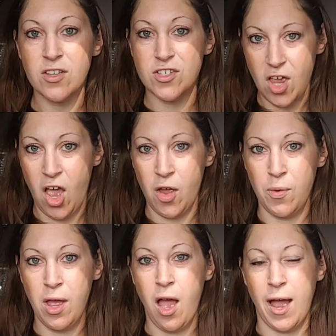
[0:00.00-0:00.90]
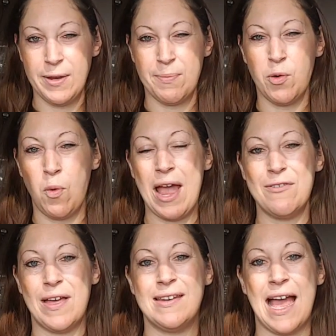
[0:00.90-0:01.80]
So I am aware
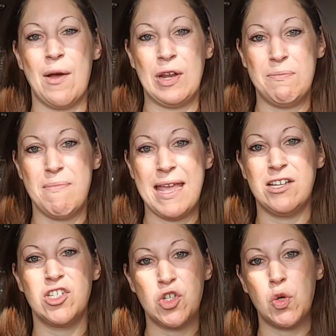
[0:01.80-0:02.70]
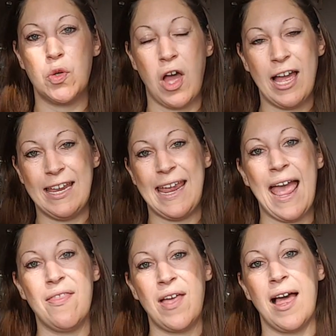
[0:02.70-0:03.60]
of that now, and I make sure that I
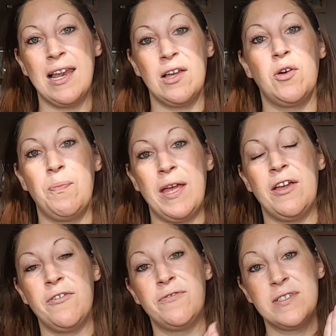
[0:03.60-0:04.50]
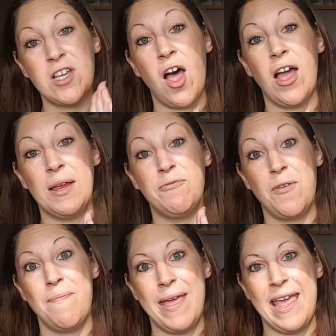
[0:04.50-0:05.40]
get that little bit of time
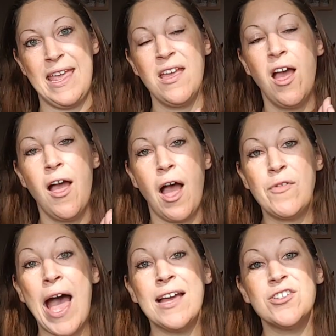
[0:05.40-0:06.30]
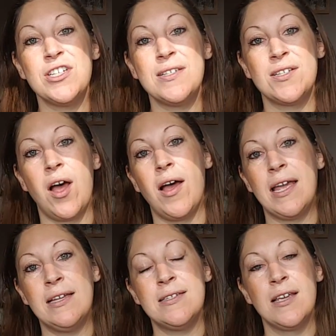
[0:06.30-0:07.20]
for me. I've actually
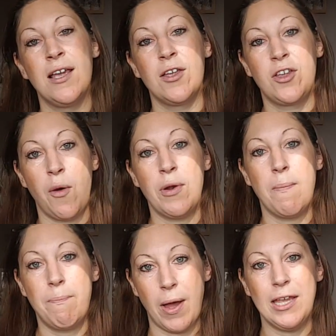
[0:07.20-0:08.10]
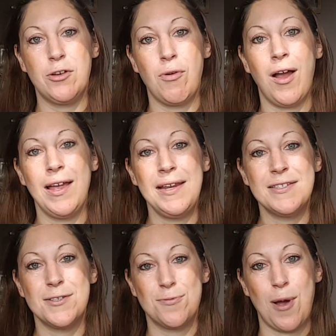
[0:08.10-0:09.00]
started going on bike
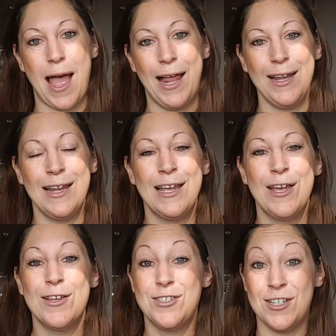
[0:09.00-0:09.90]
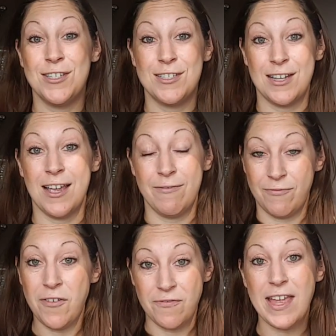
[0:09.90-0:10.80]
rides as well, just
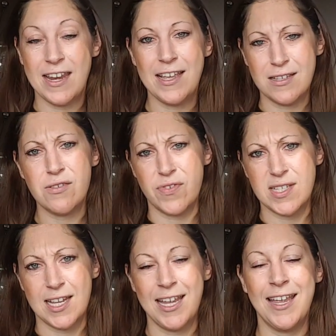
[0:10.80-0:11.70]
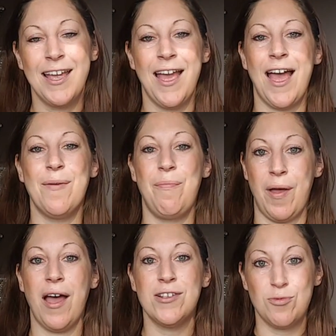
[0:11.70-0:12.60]
for fitness obviously,
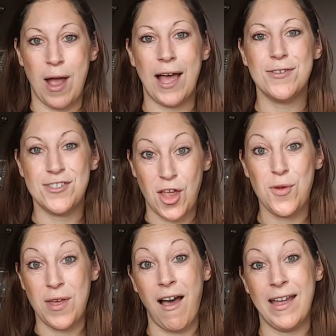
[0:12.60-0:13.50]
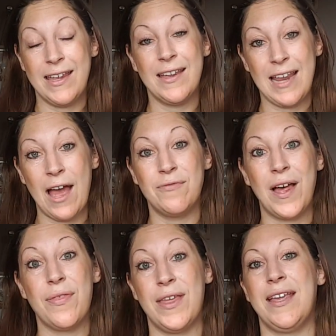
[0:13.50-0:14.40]
but as well so that I can have
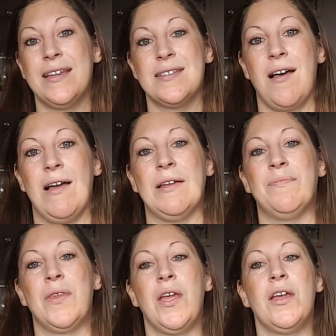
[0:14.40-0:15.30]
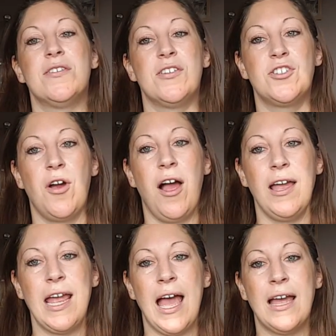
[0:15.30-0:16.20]
that thinking time. So
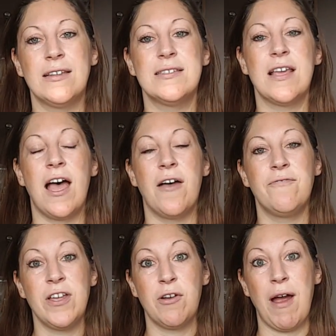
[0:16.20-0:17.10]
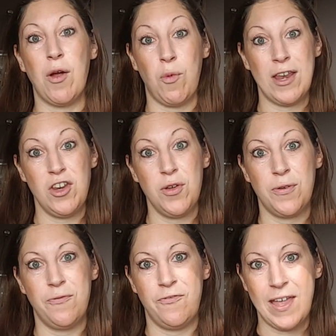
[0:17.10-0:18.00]
try and figure out when you
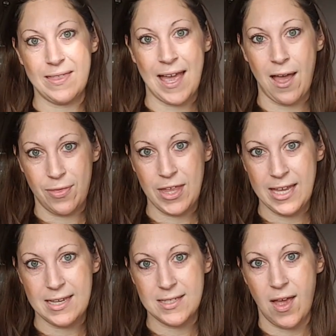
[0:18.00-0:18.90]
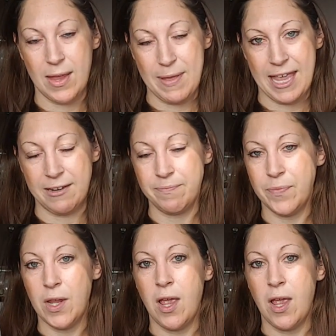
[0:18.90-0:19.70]
can fit that thinking time in,